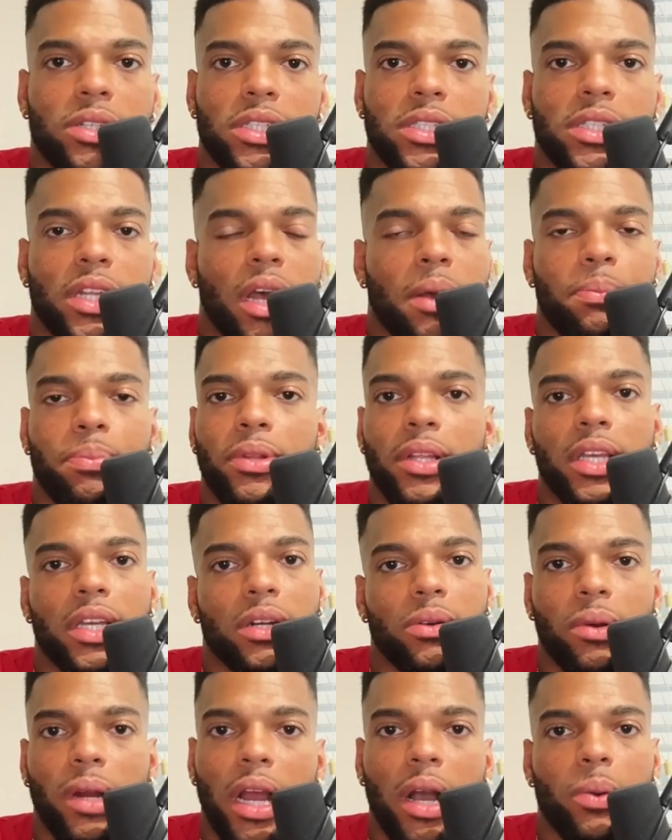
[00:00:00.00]
Stop playing
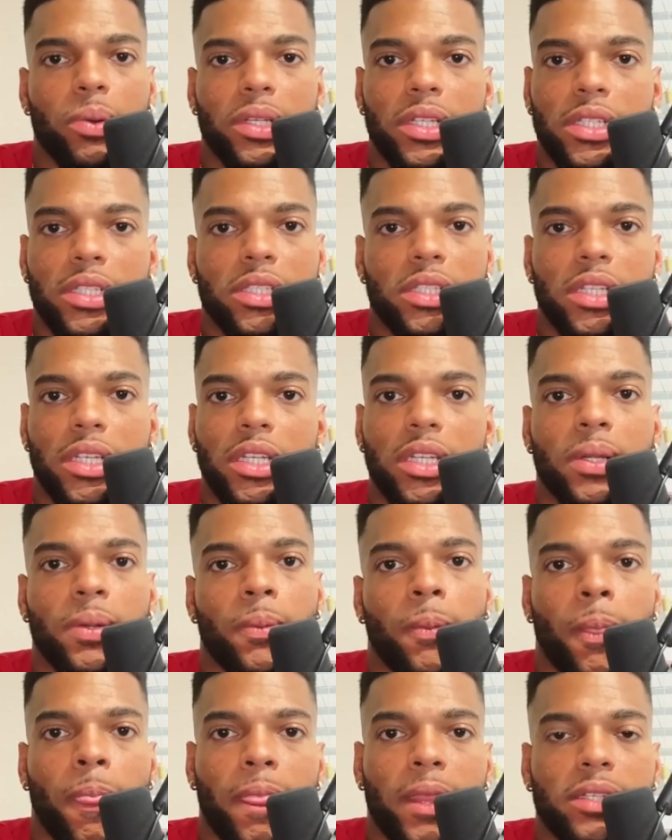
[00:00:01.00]
around with this shit.
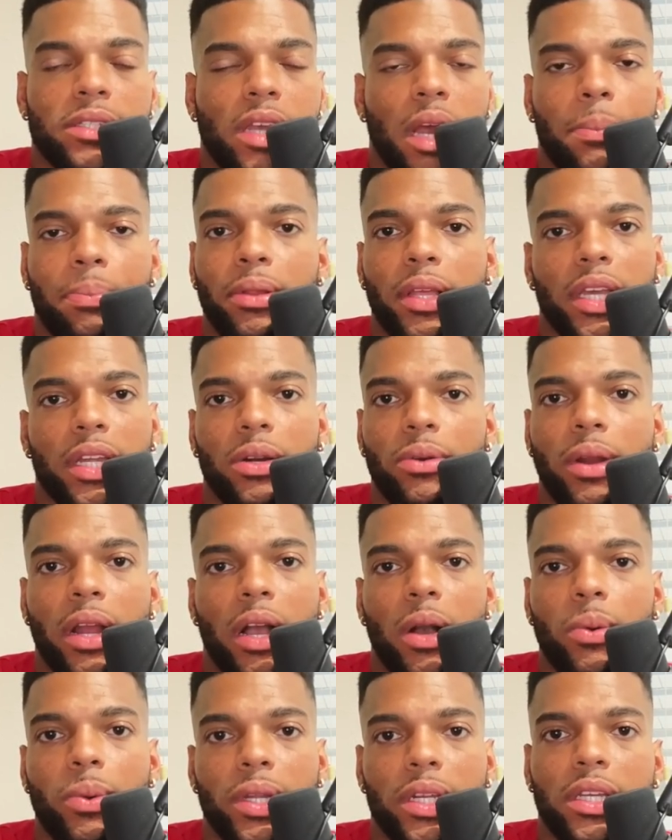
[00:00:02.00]
Stop playing
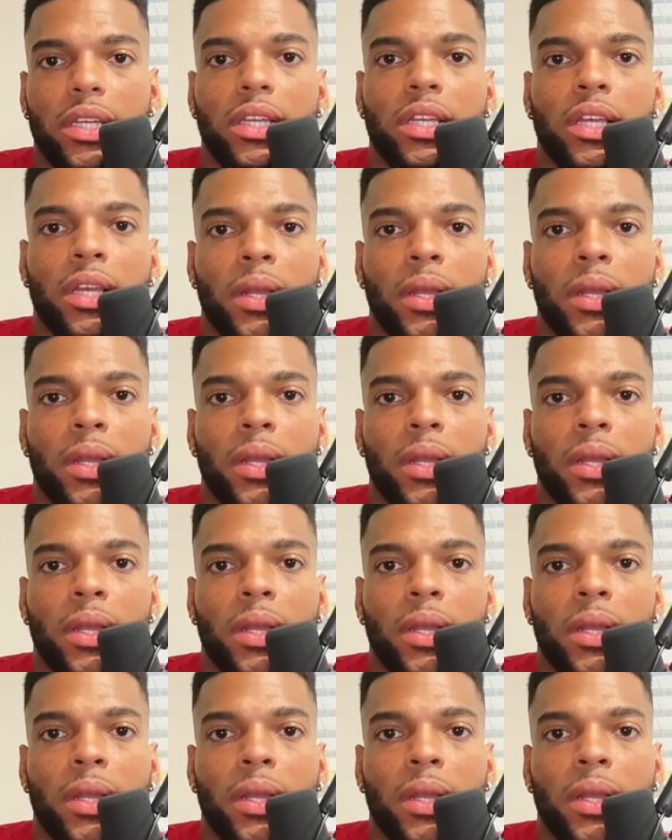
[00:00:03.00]
around with it.